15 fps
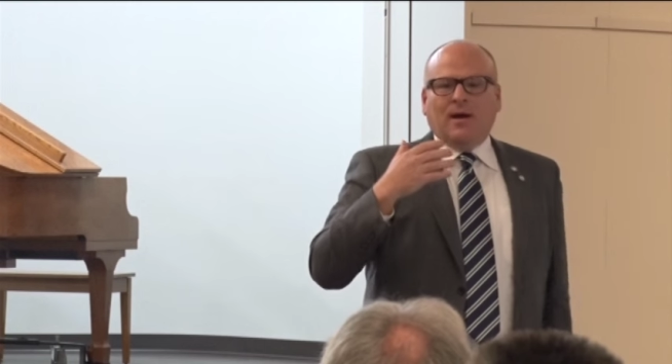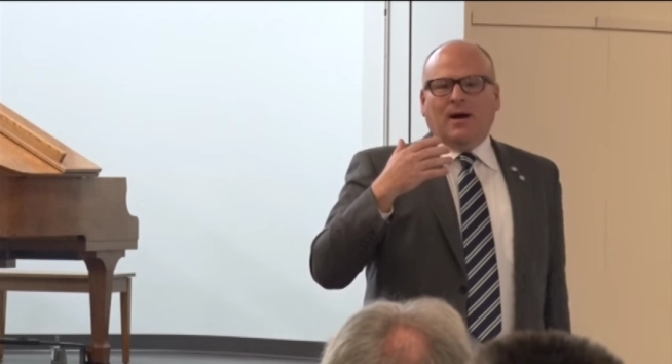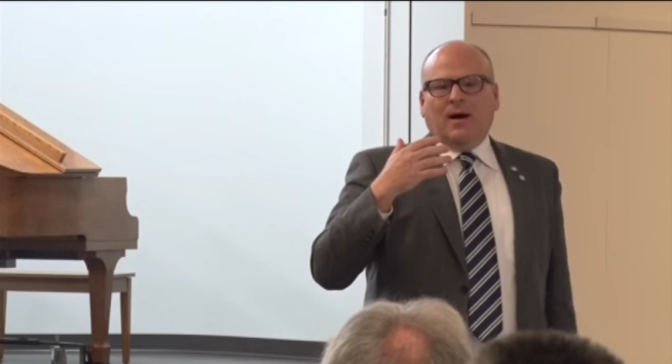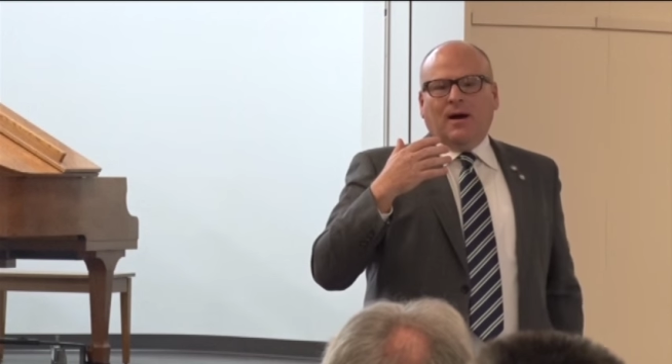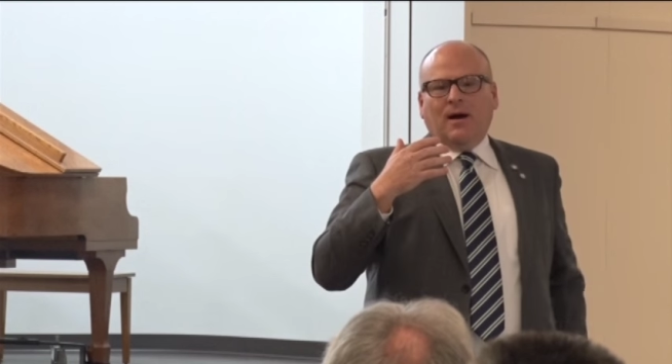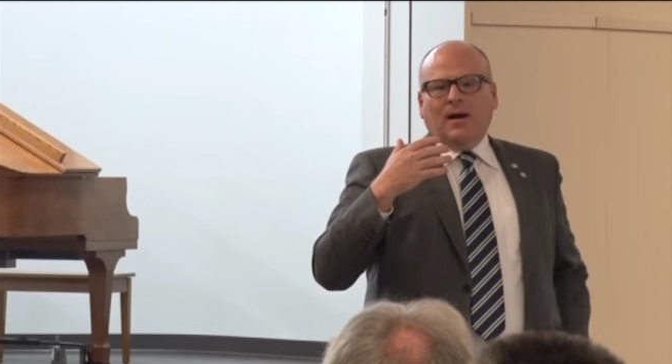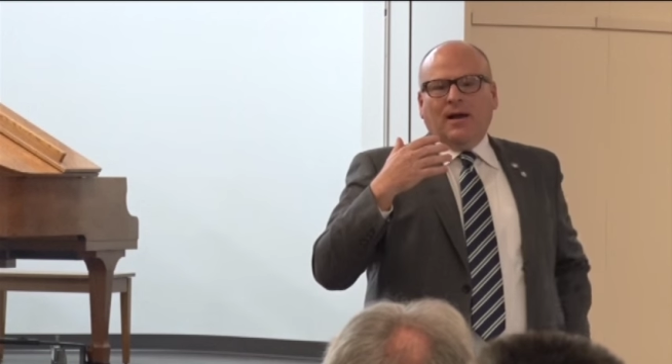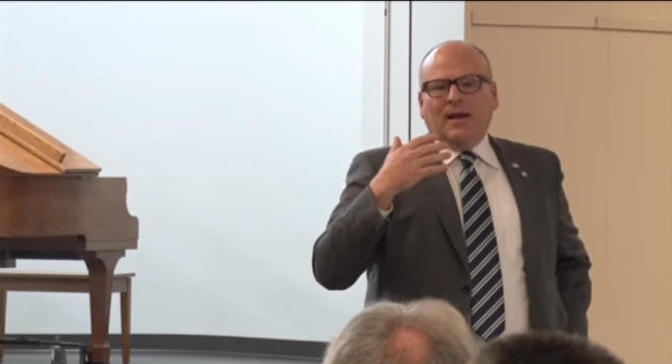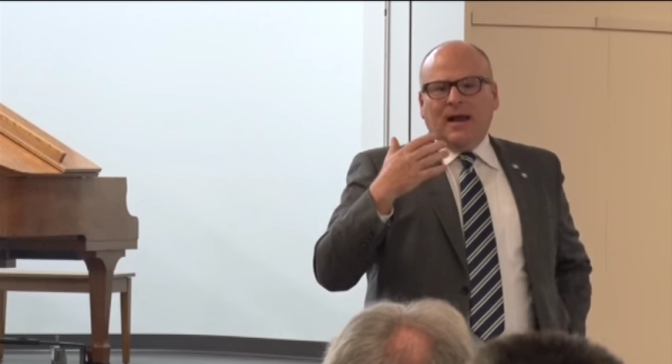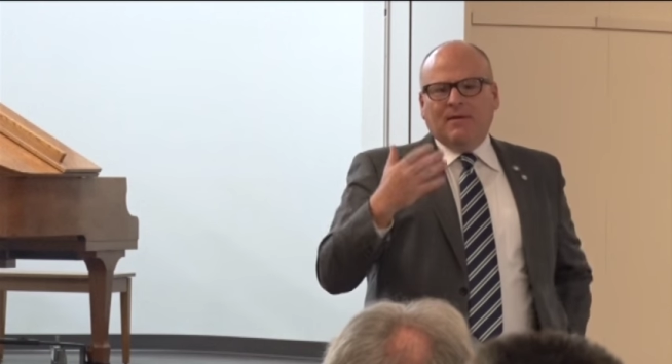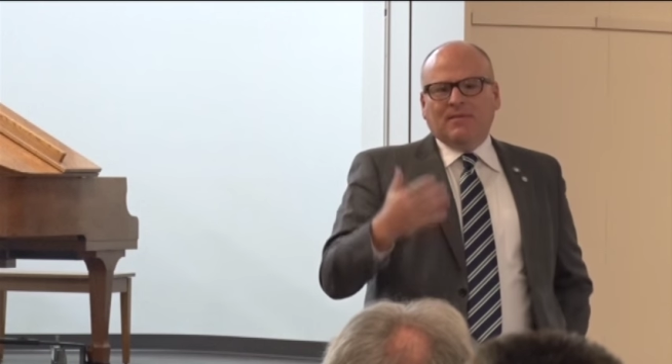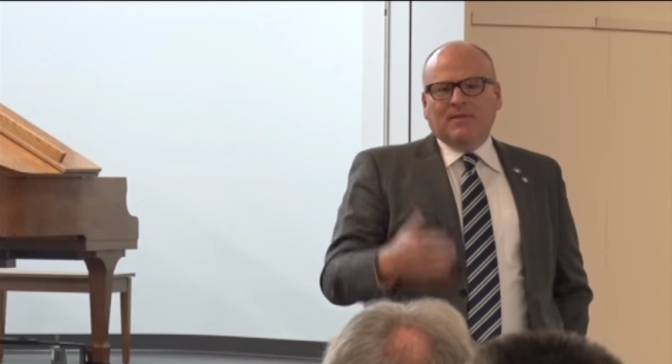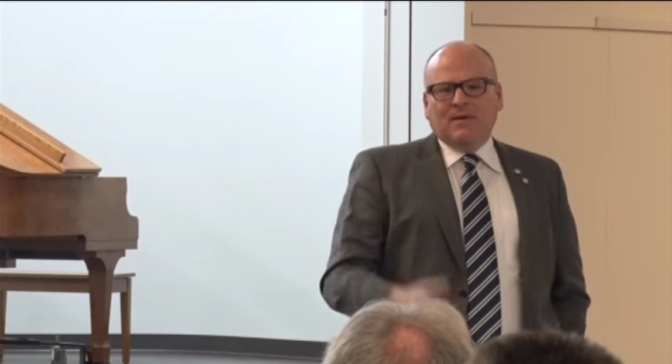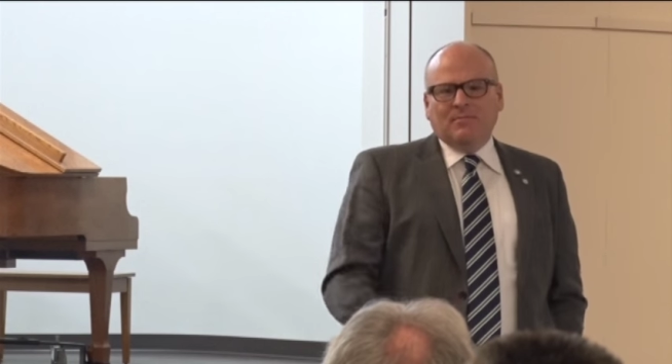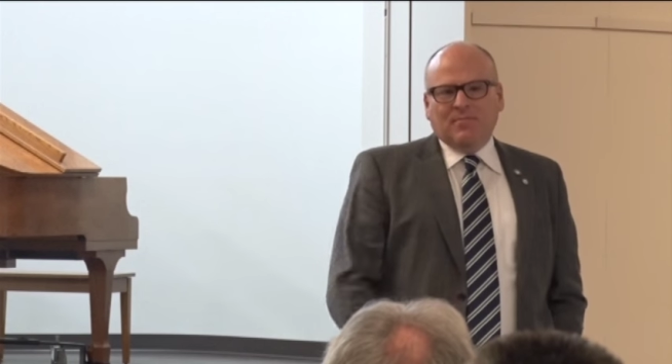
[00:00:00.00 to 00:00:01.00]
uh, and
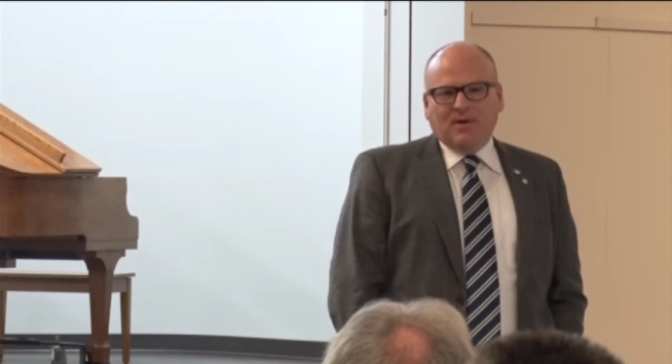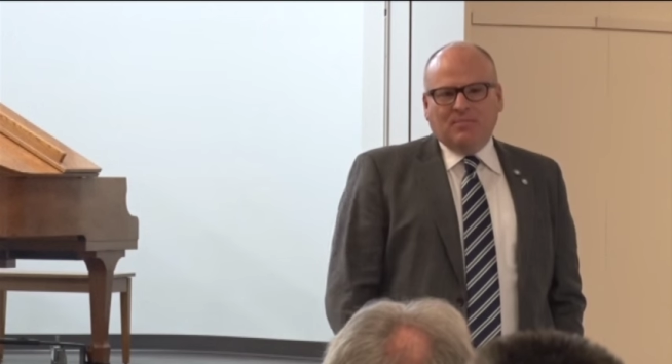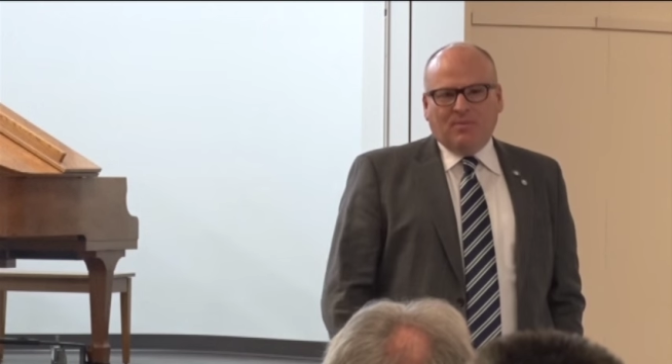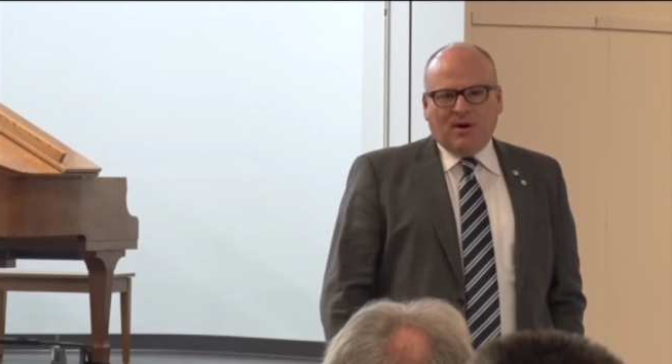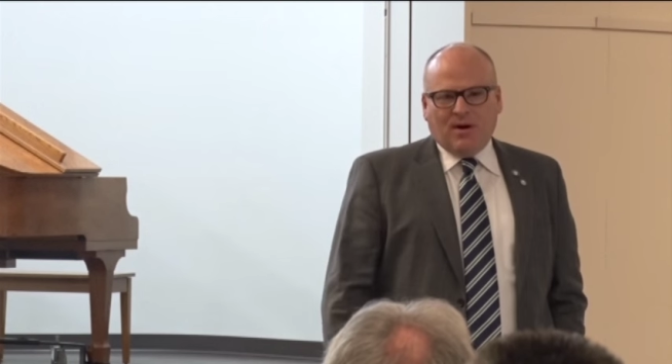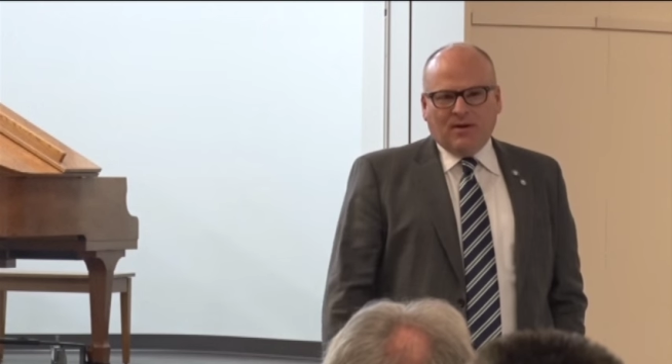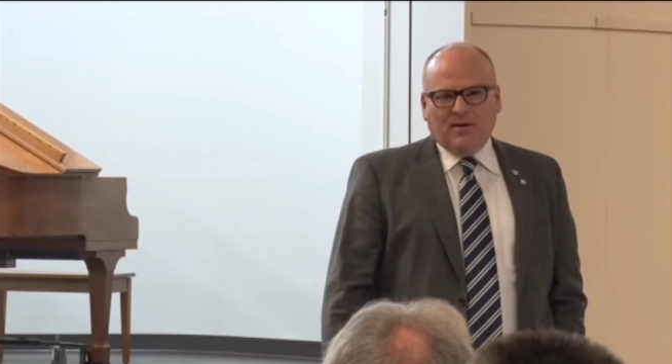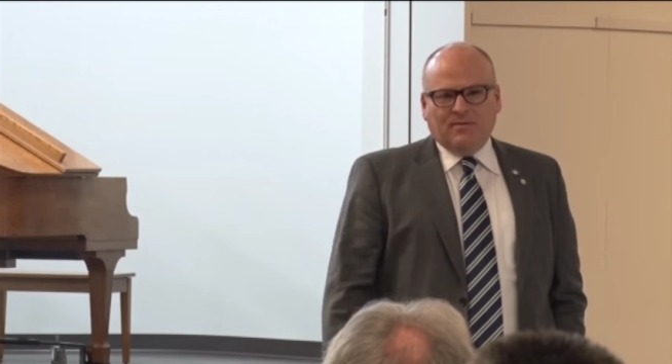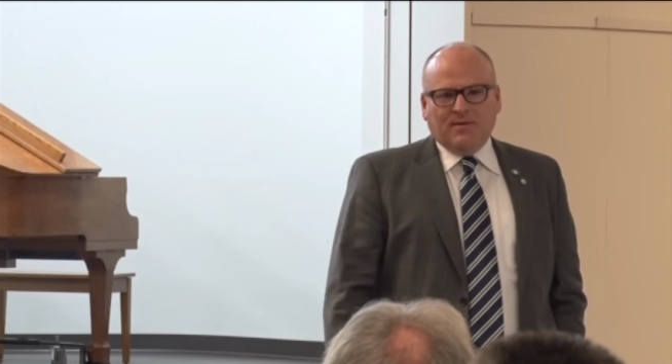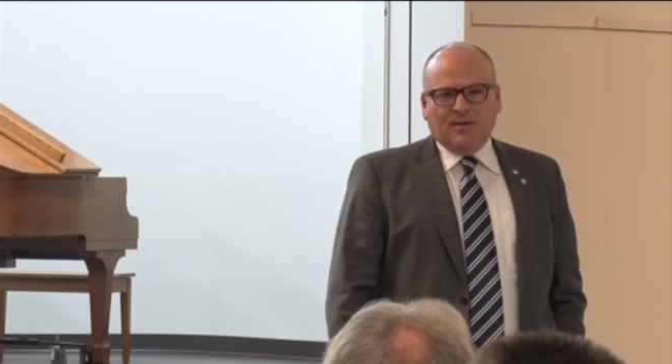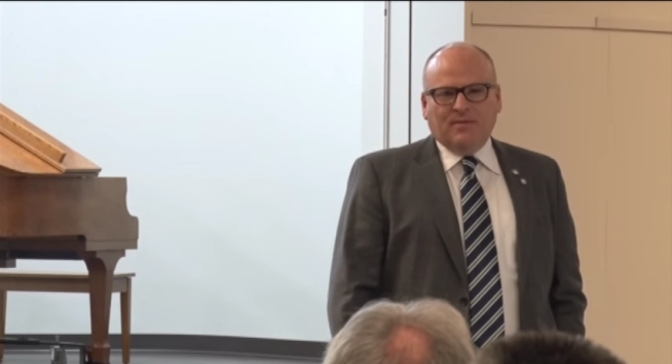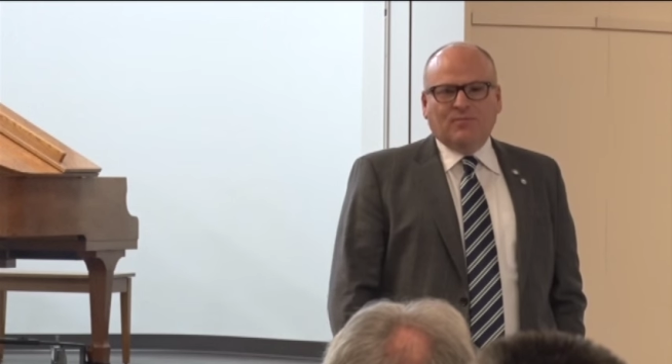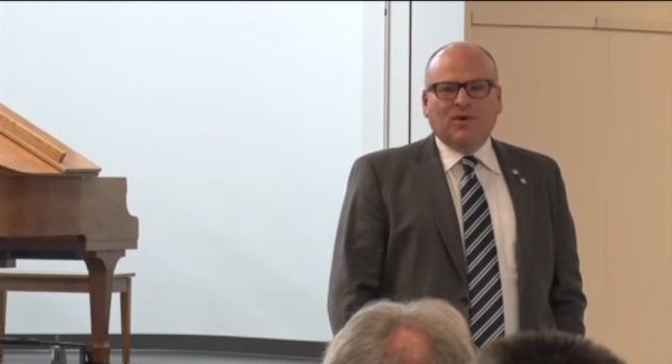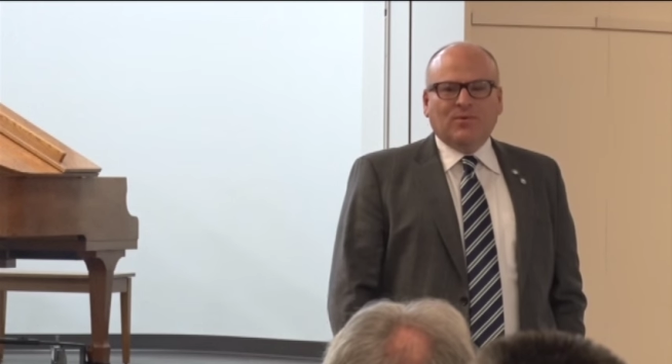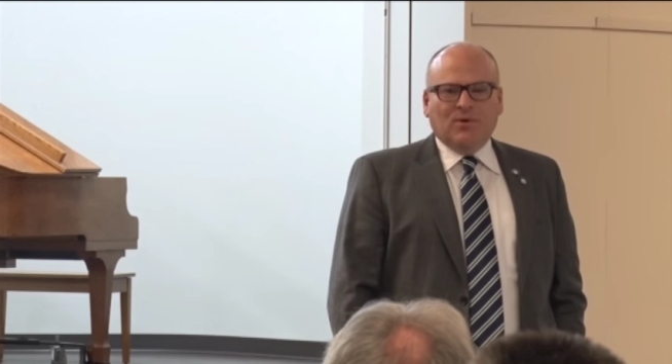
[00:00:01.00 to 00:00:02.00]
having them be a part of it,
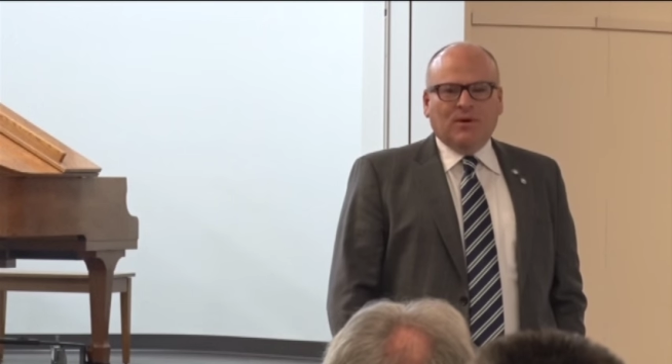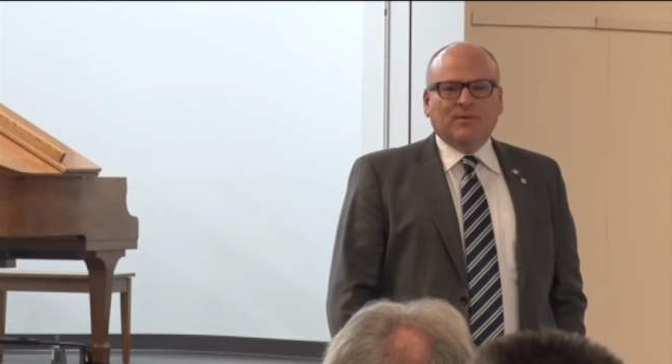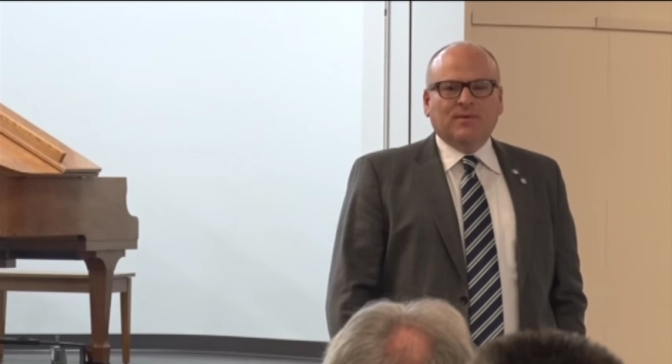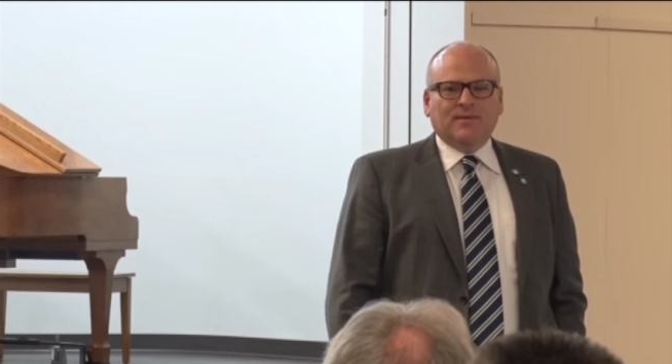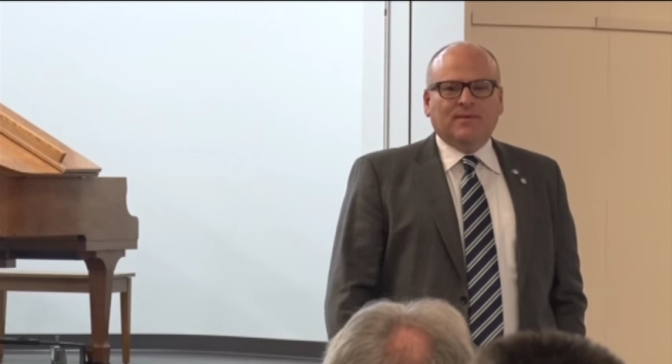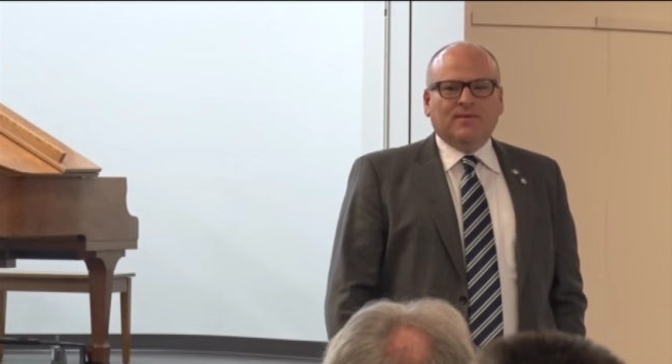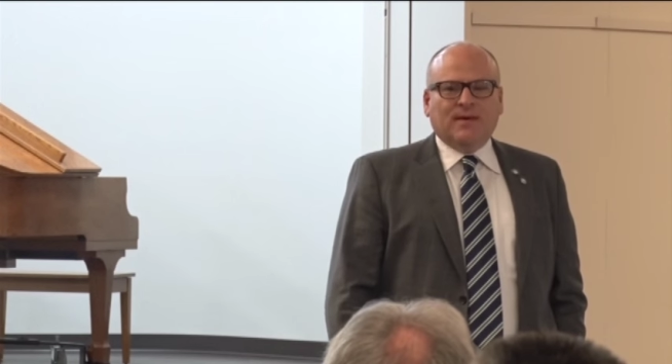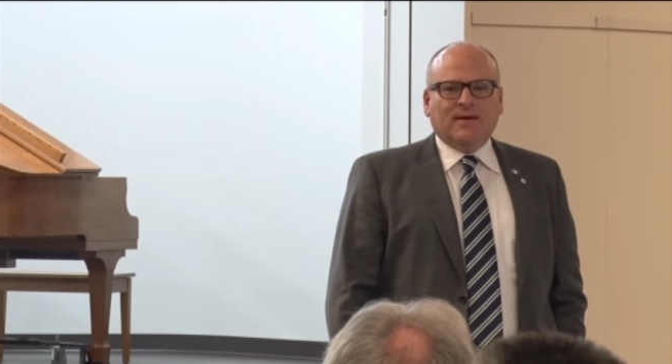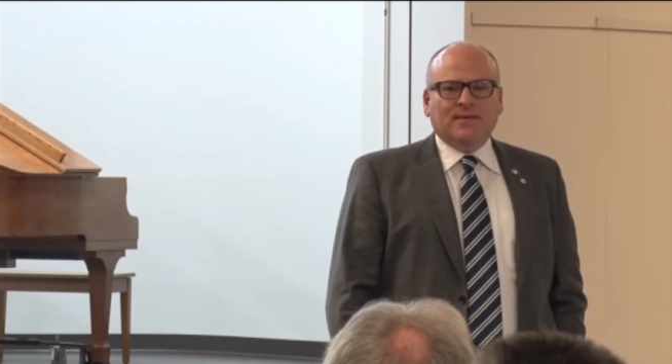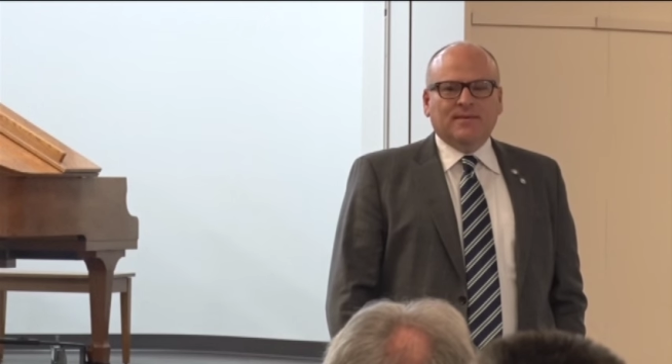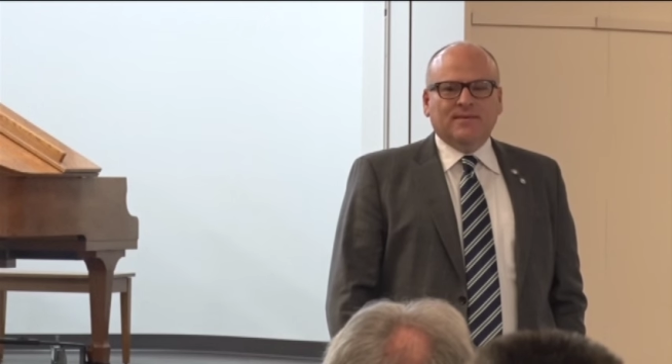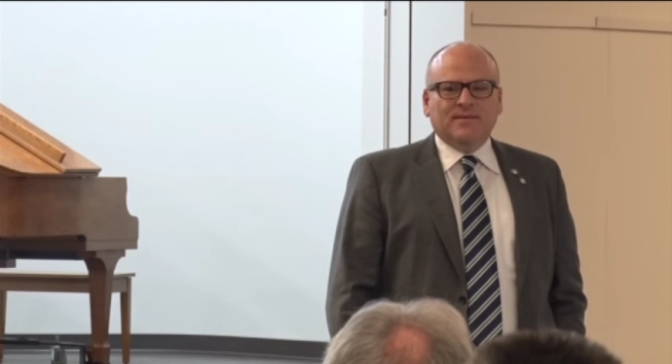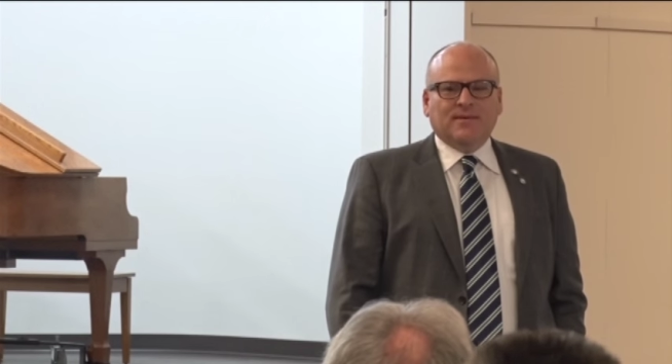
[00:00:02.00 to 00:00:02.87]
and we were able to do that.